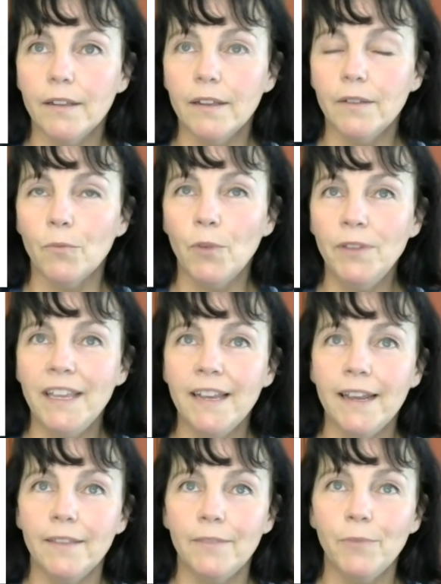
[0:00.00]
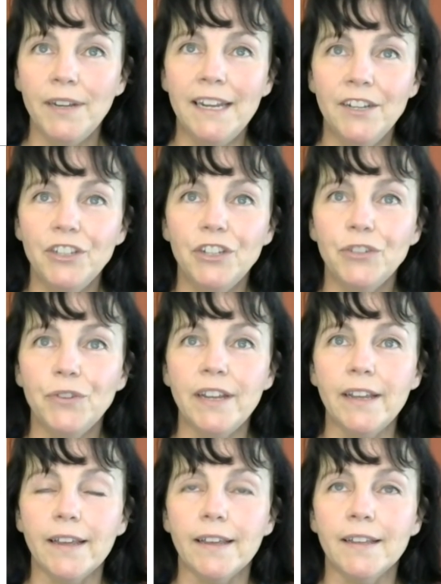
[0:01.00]
what
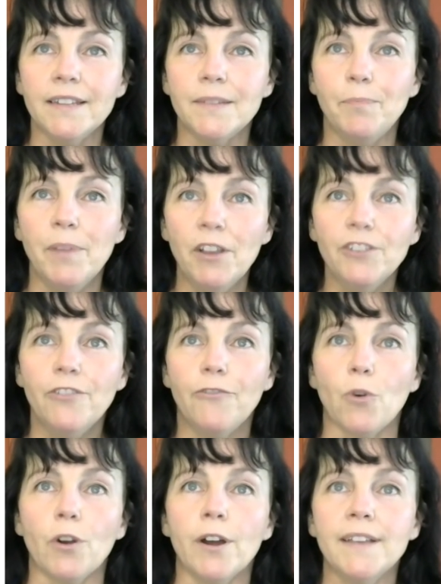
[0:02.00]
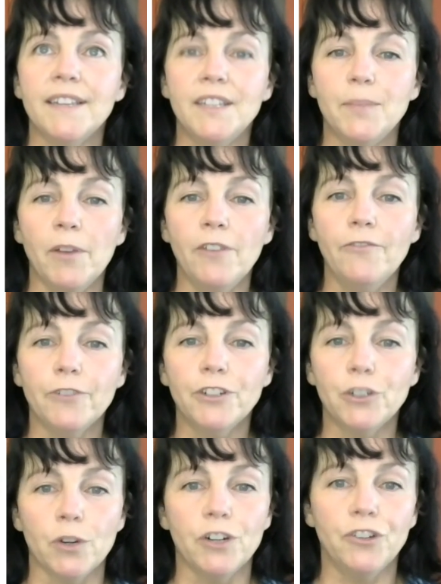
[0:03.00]
industry is built for is it's built for
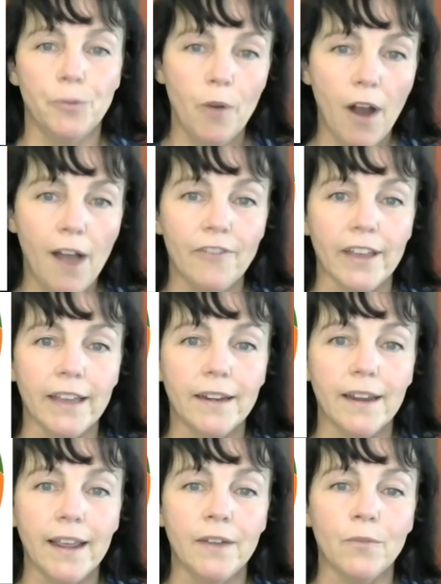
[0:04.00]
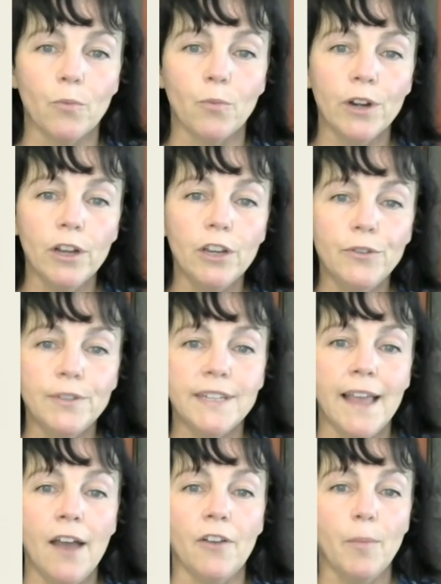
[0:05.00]
short-term profit. And we're
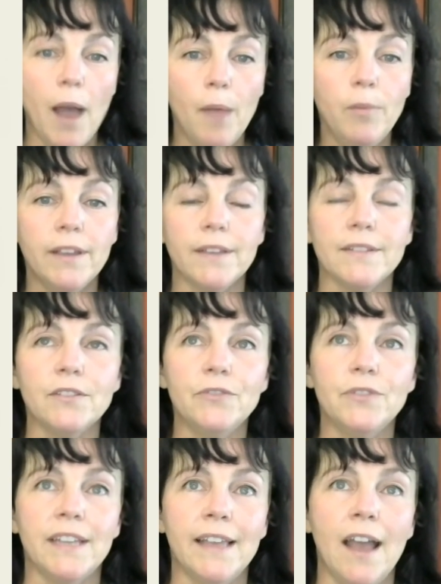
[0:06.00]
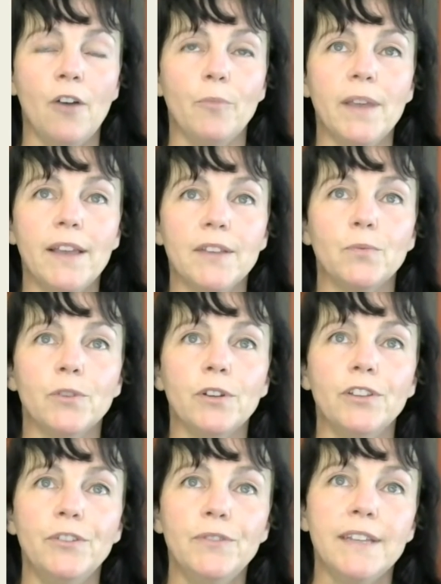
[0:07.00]
losing out. The public is losing out because we're
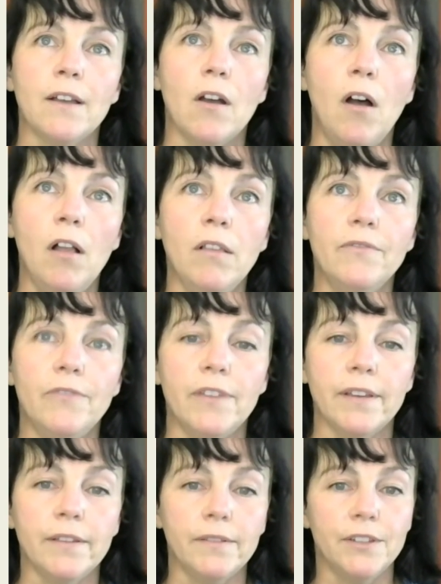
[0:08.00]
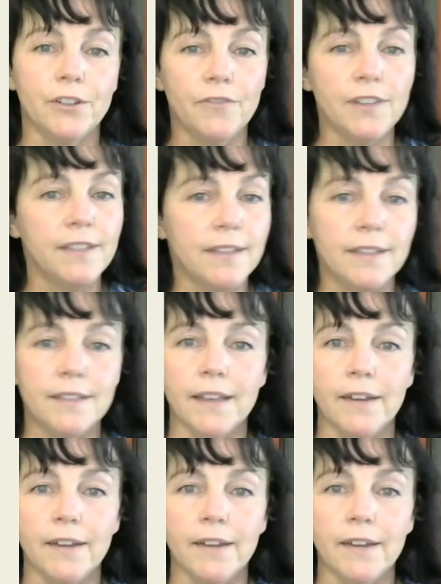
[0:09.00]
losing all of the services that